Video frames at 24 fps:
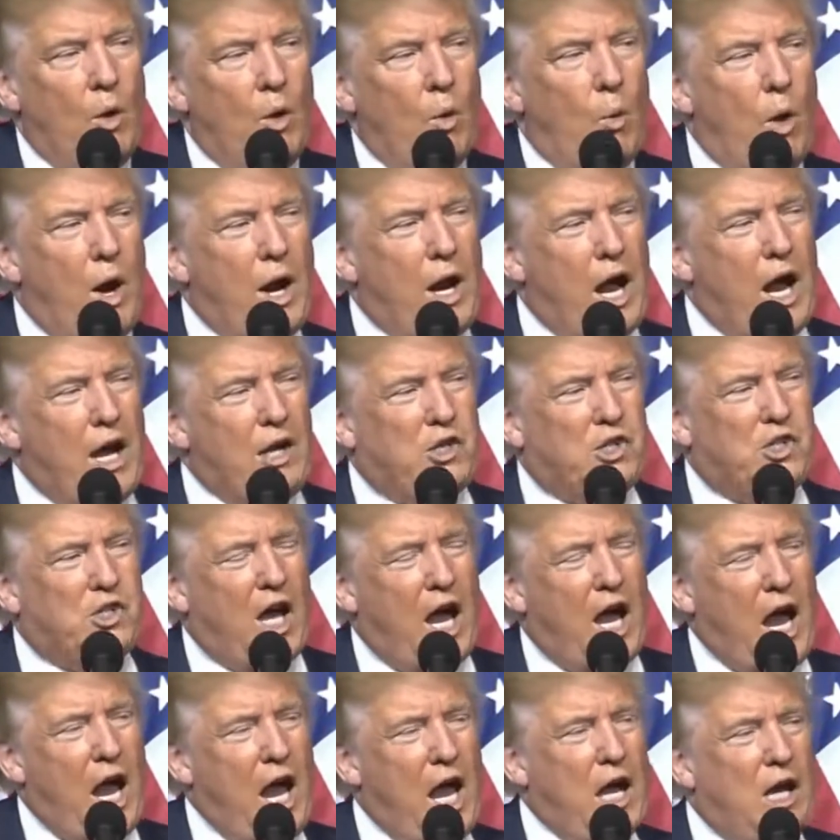What I
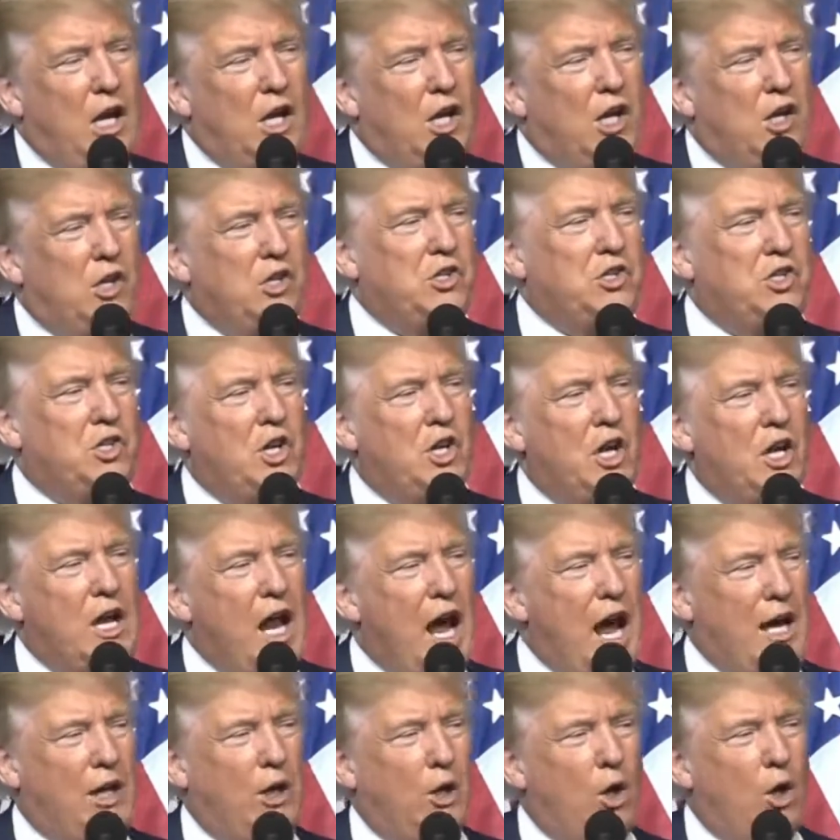say is
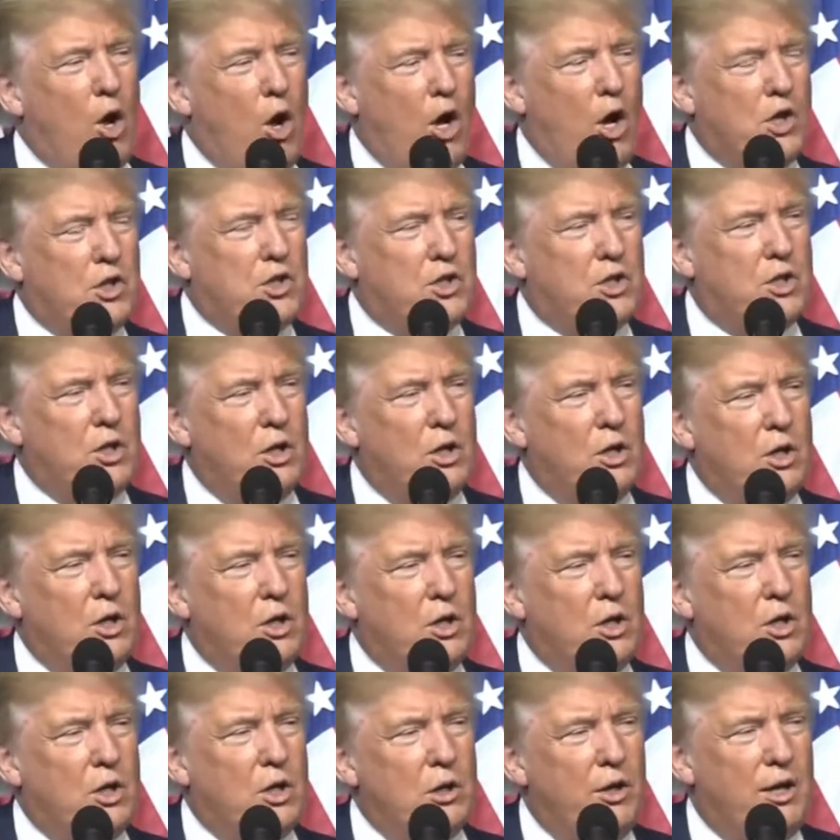not lost
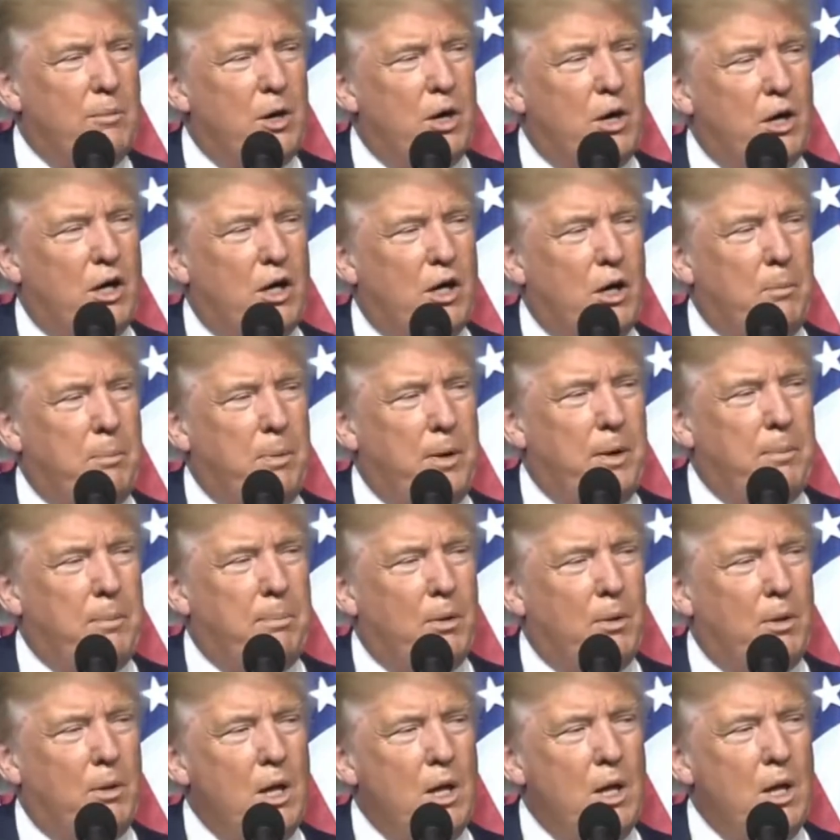on the American
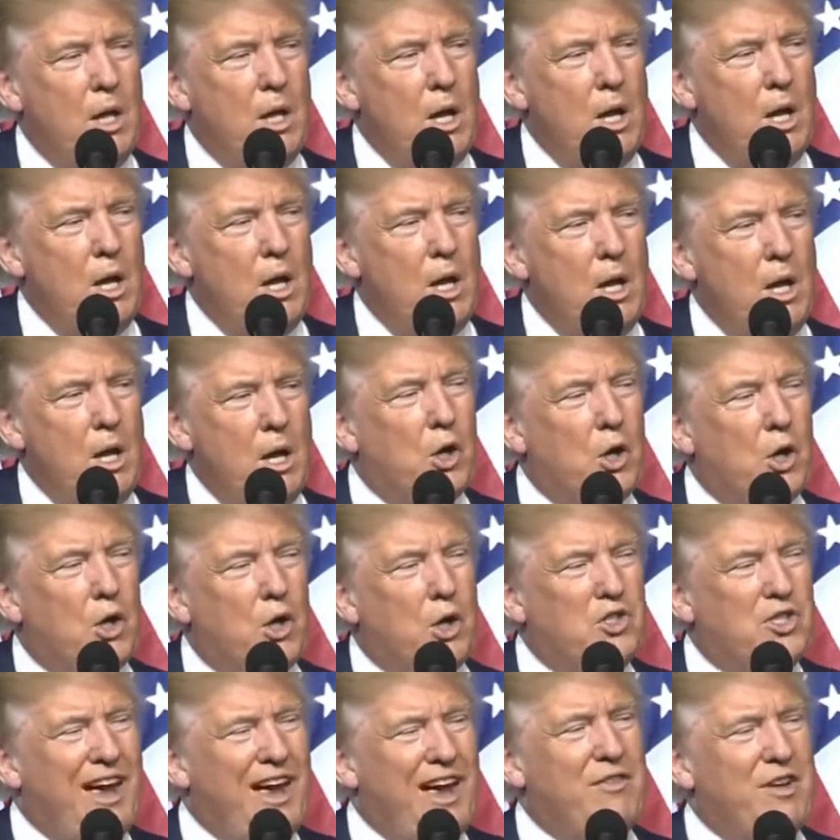people, because
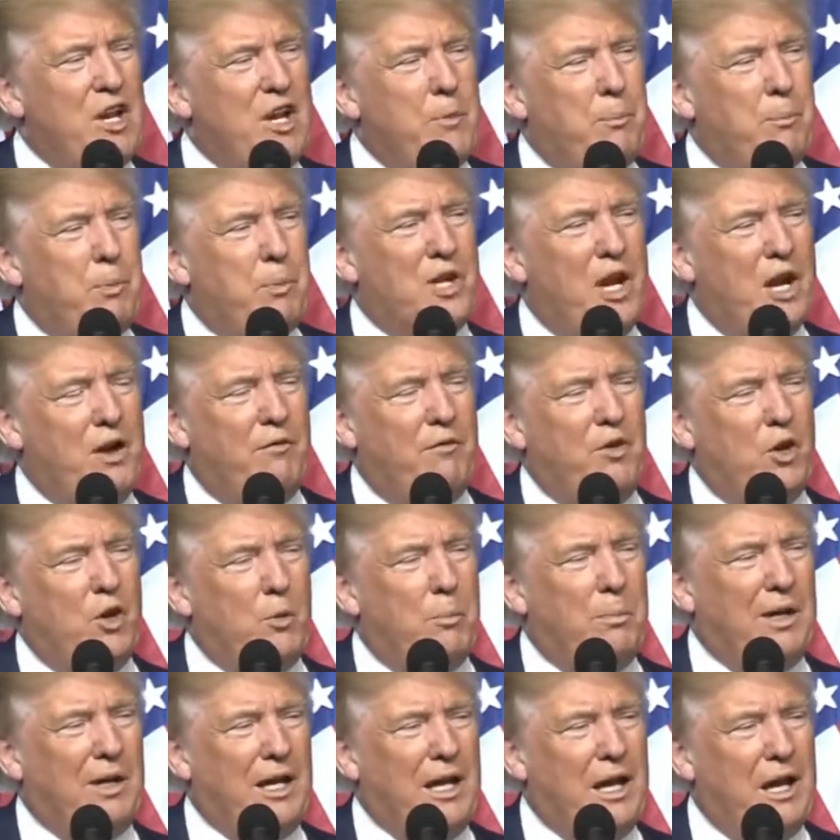70% of you
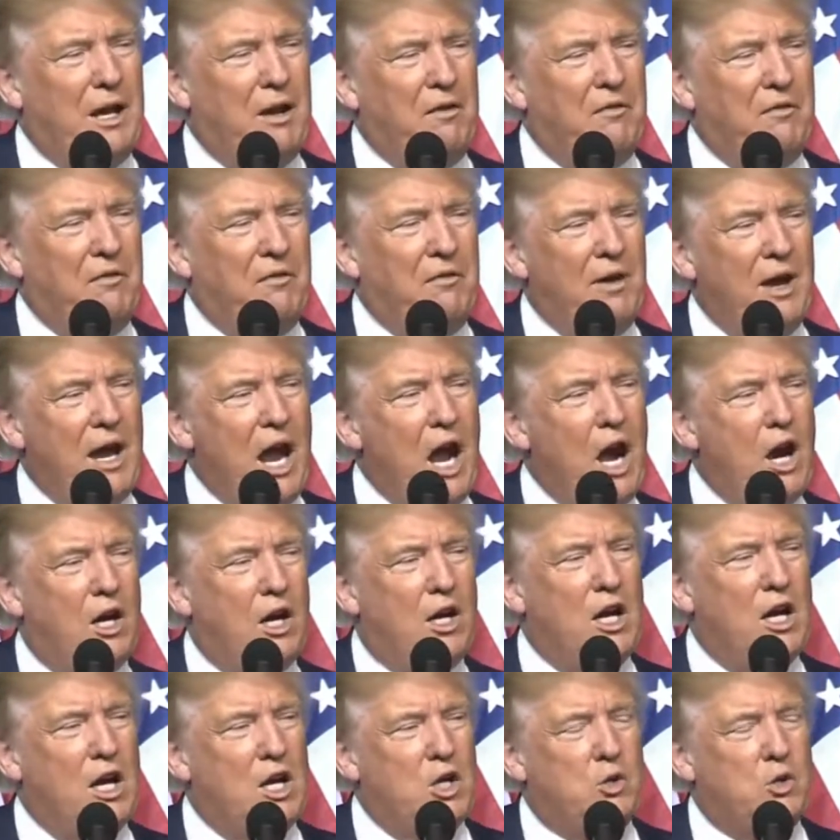believe our
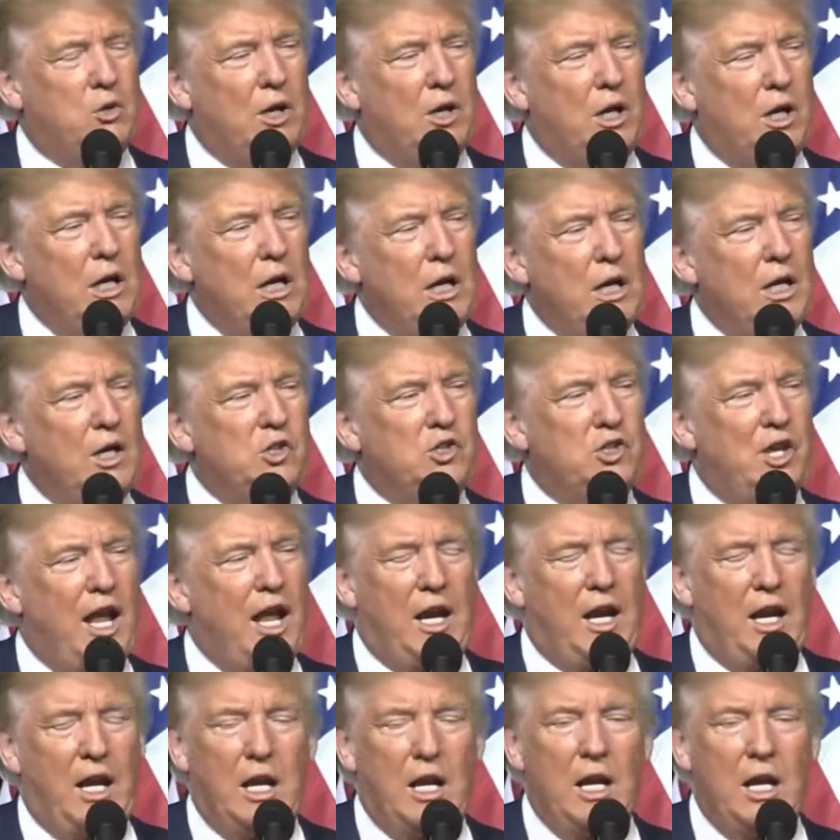country is
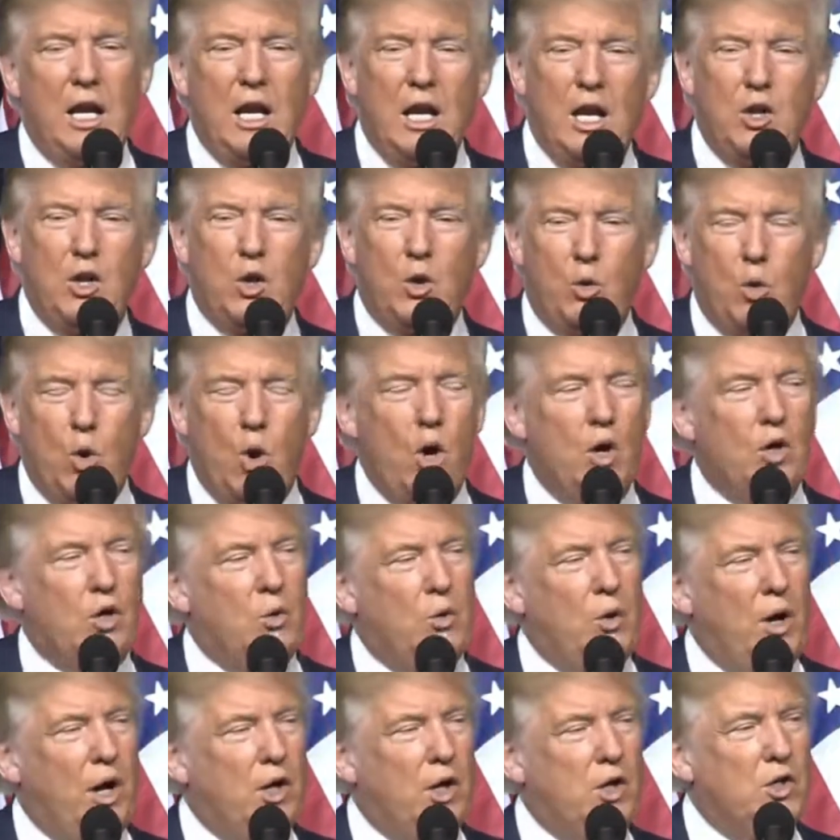headed in the wrong
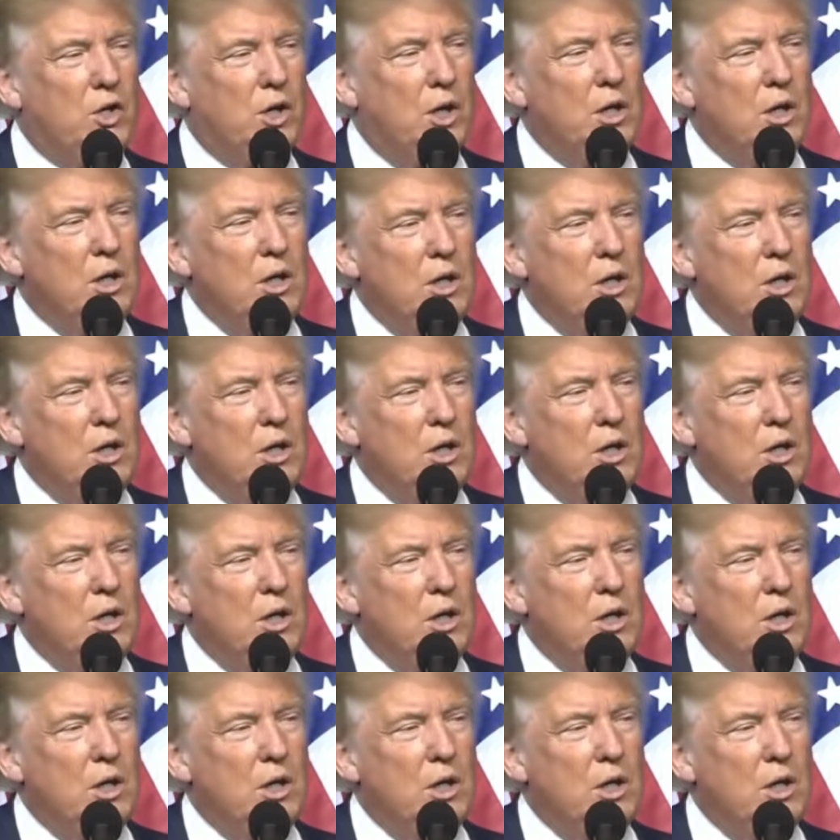direction.